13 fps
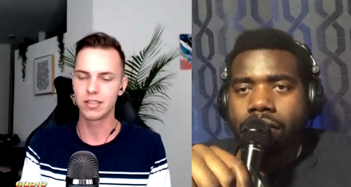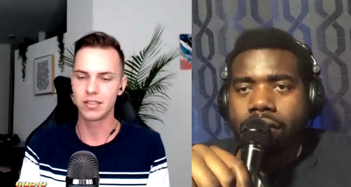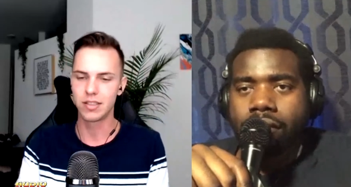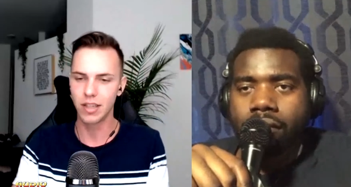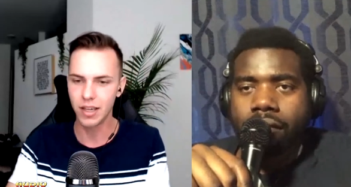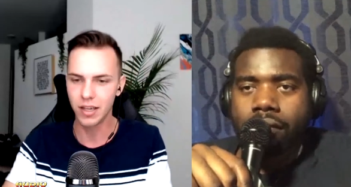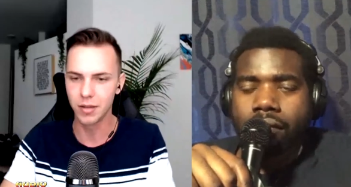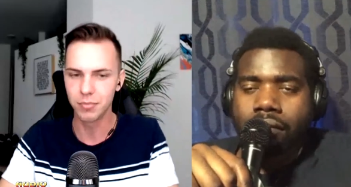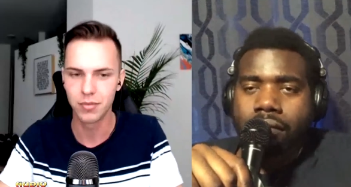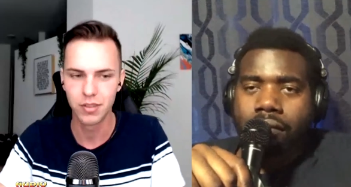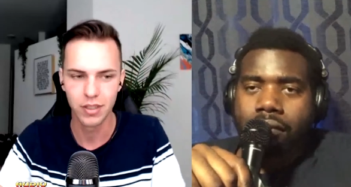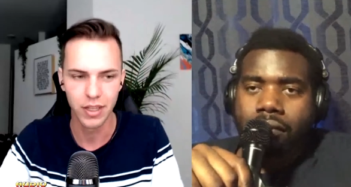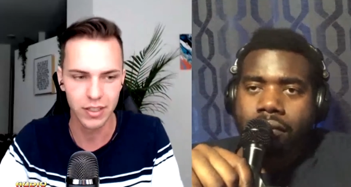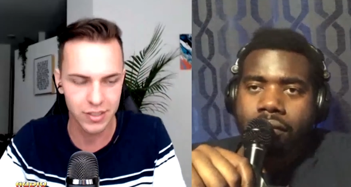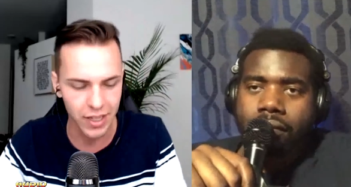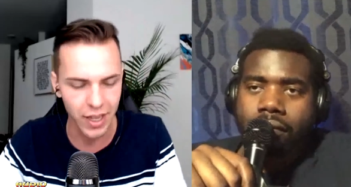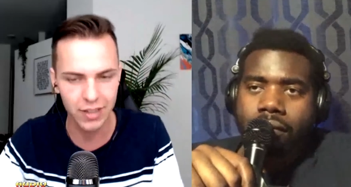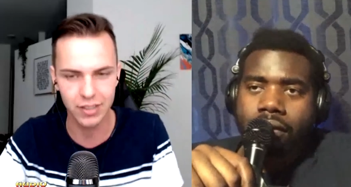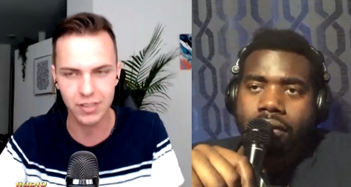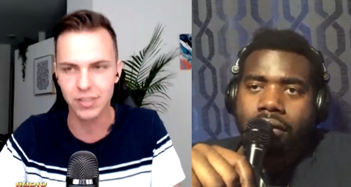Speaker 1: Like, damn,
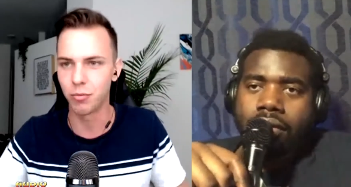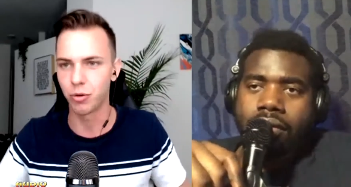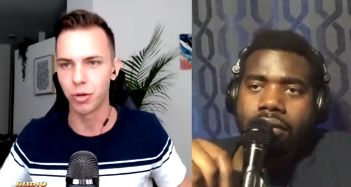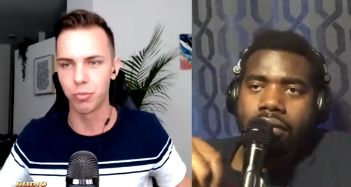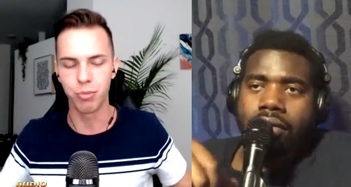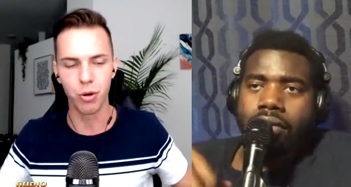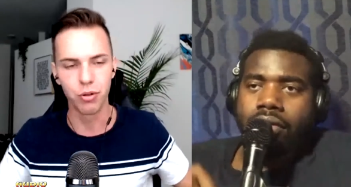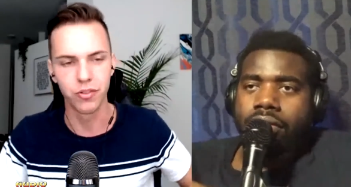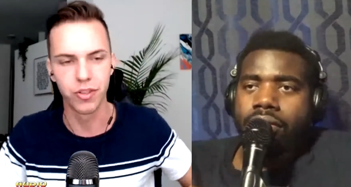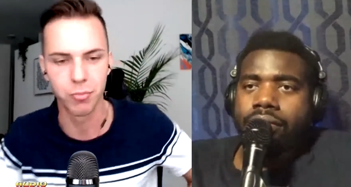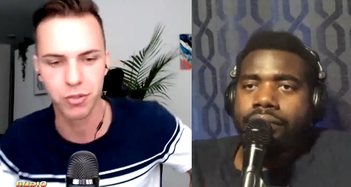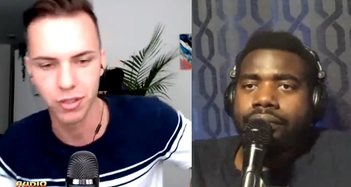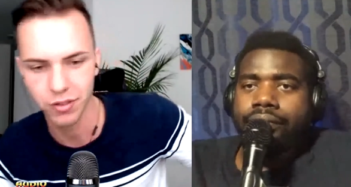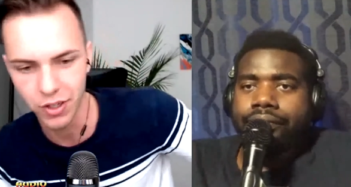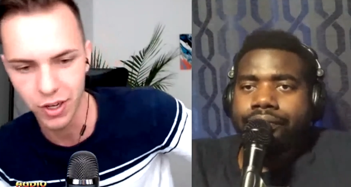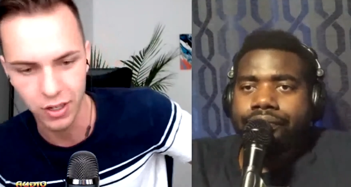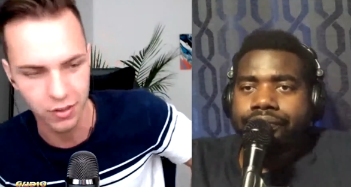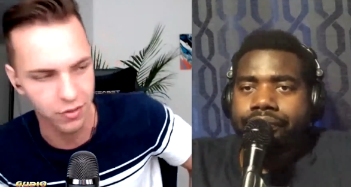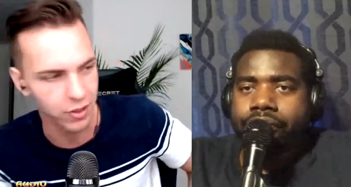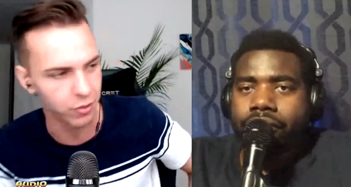it's sad to see where both of them could
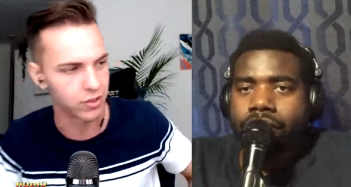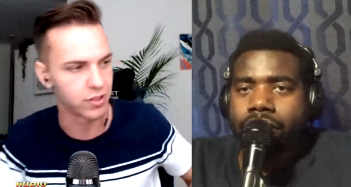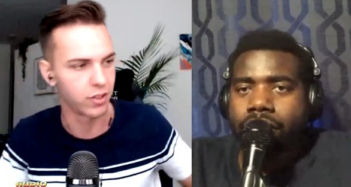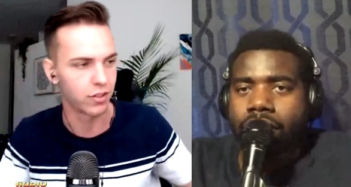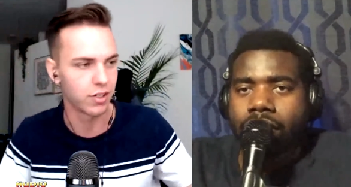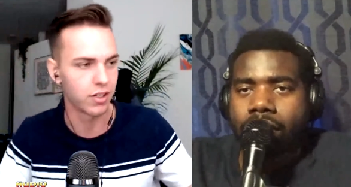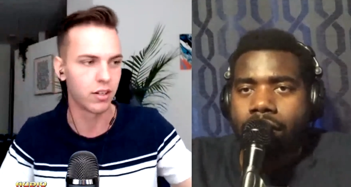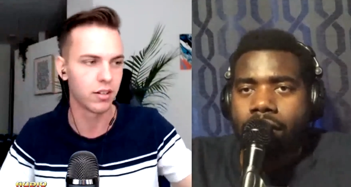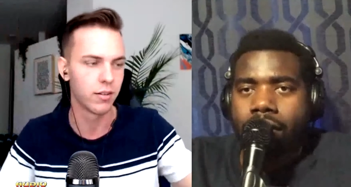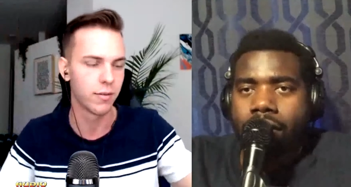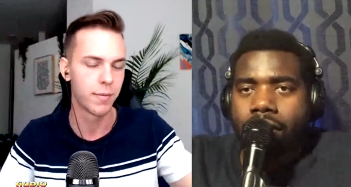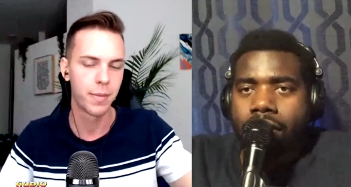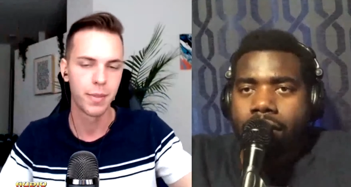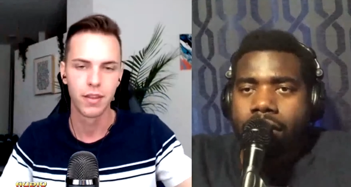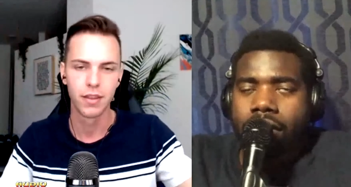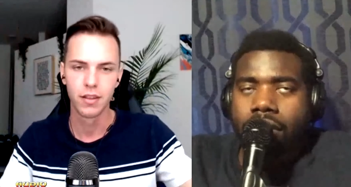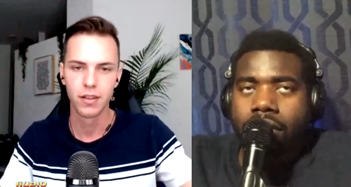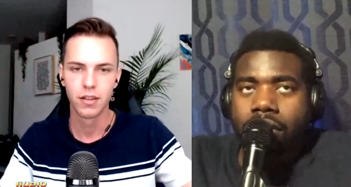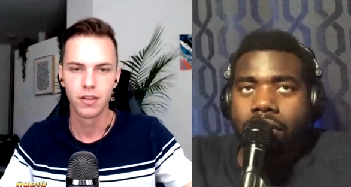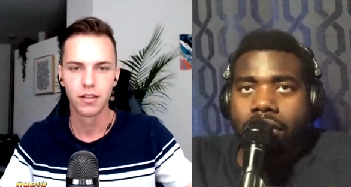have gone if they were still here
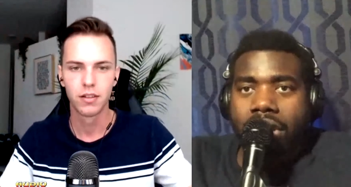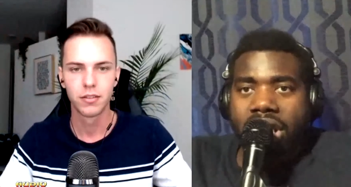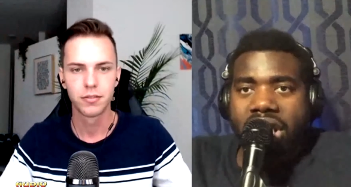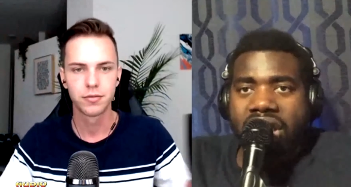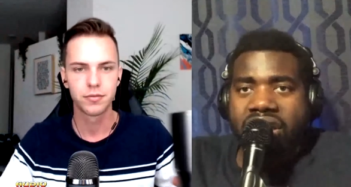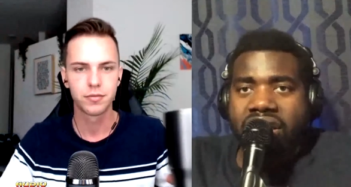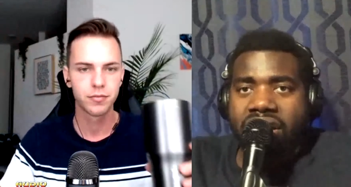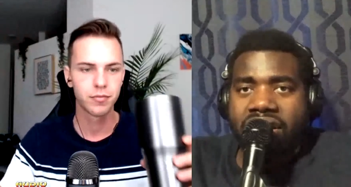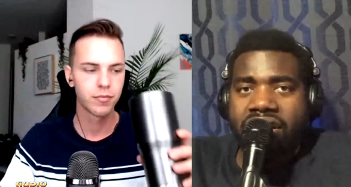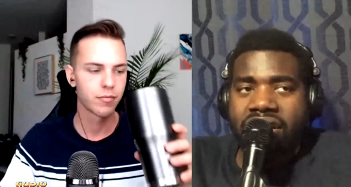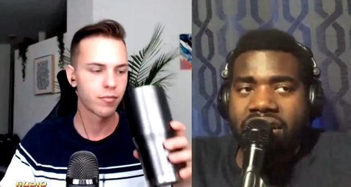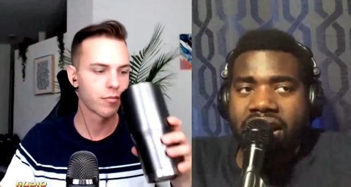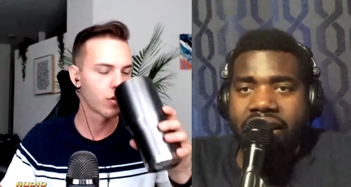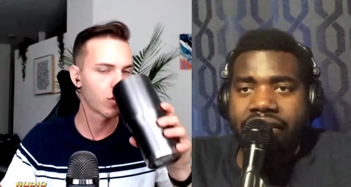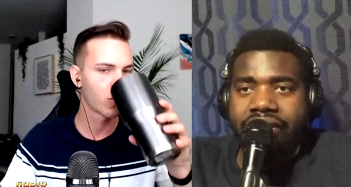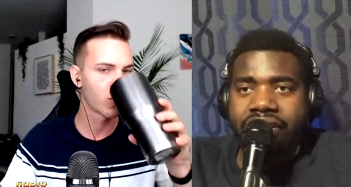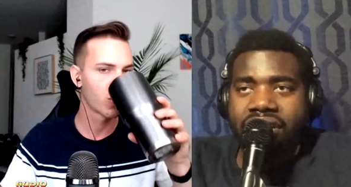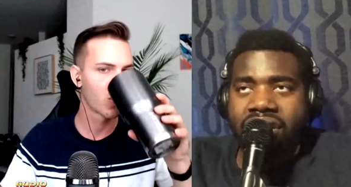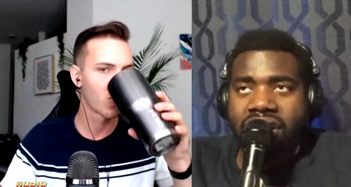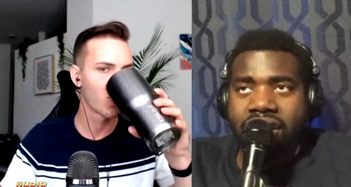
Speaker 2: it, it's
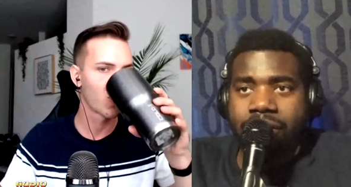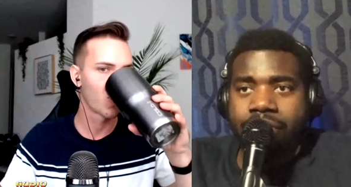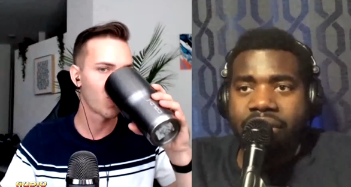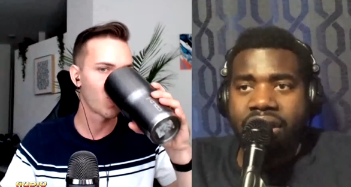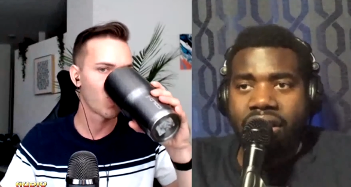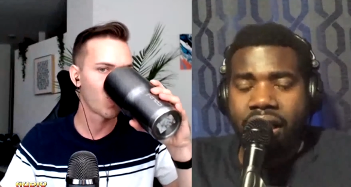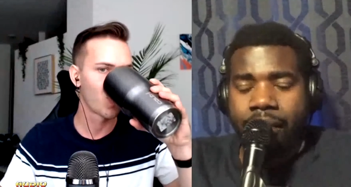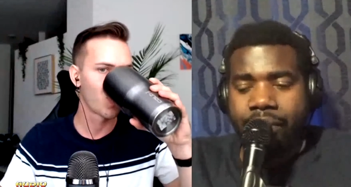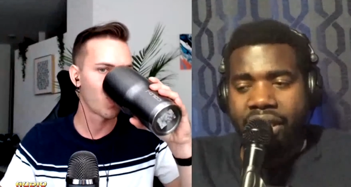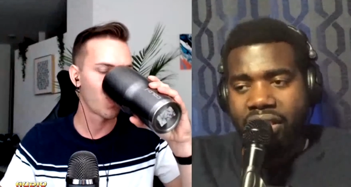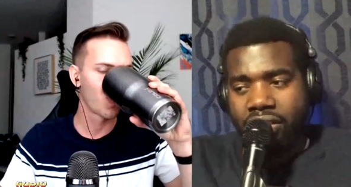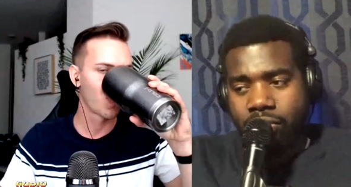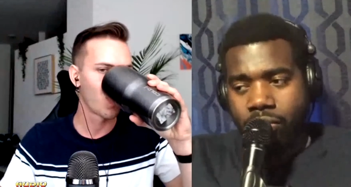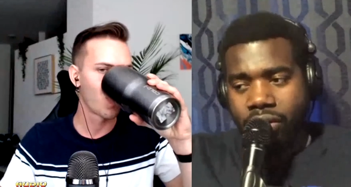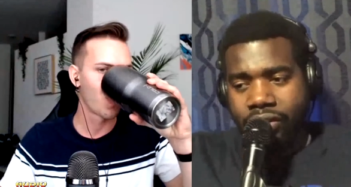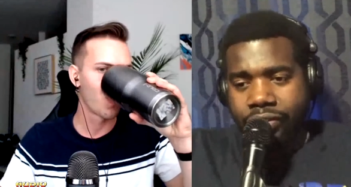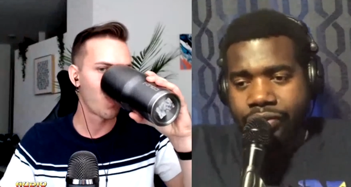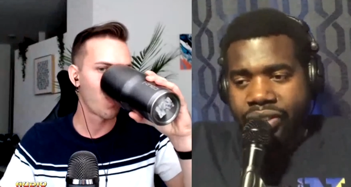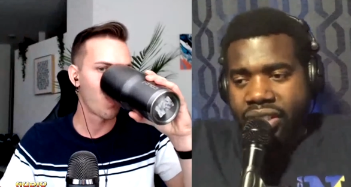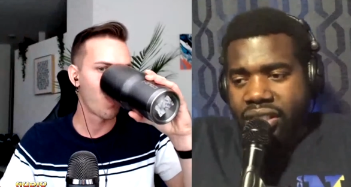sad to see, but it, I mean, it's
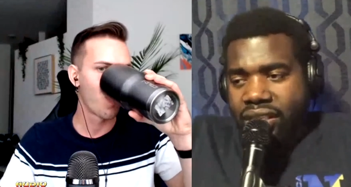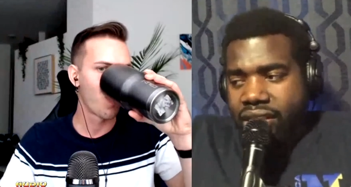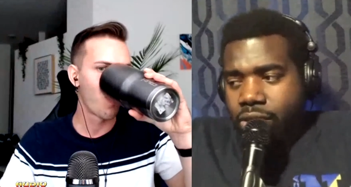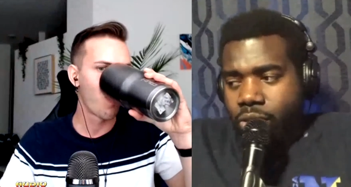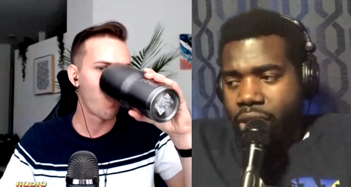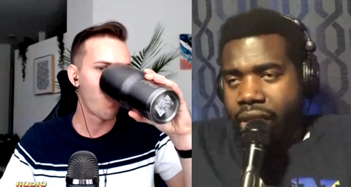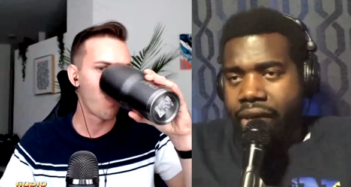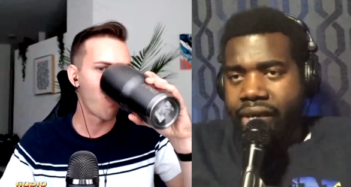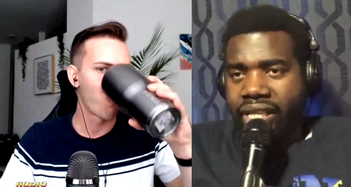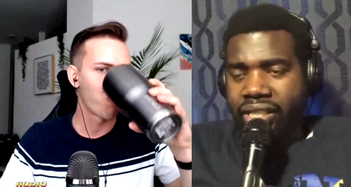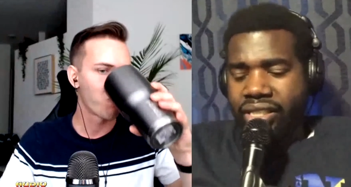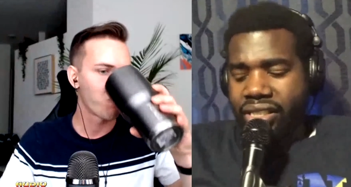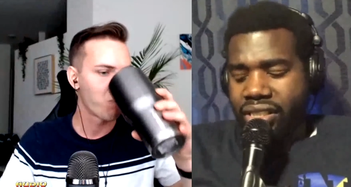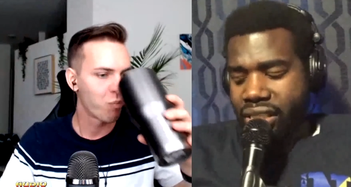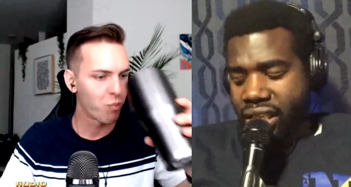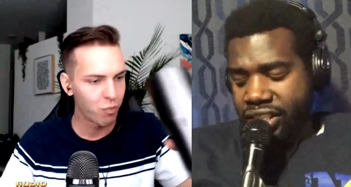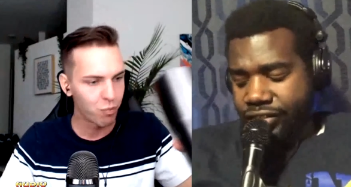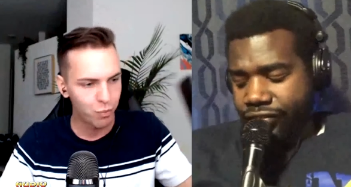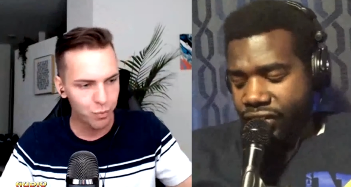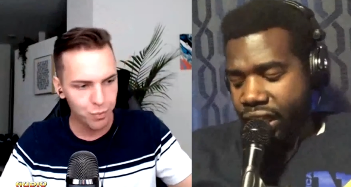one of those things where
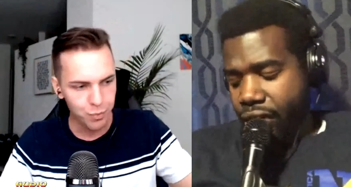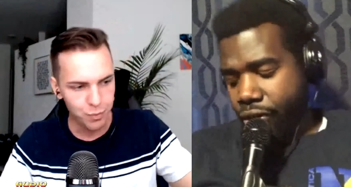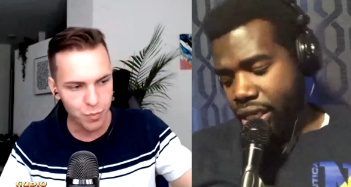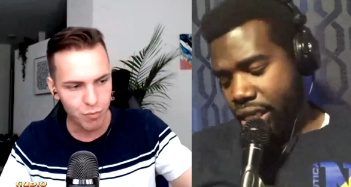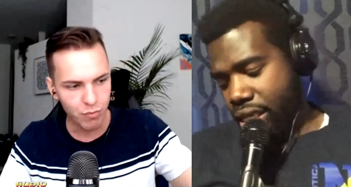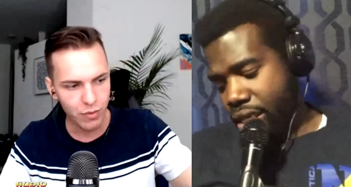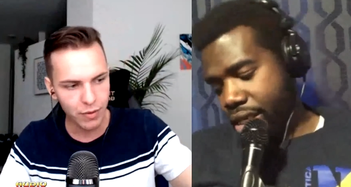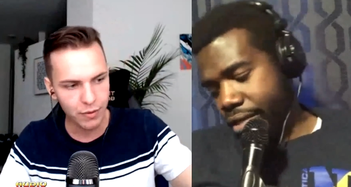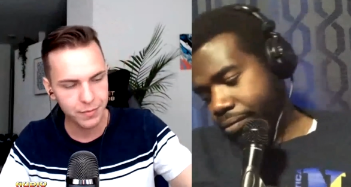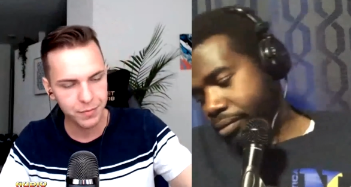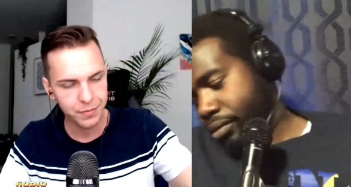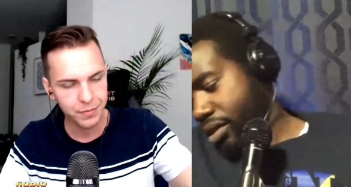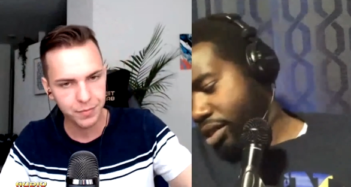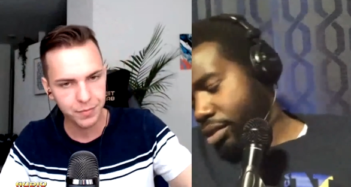it's it's very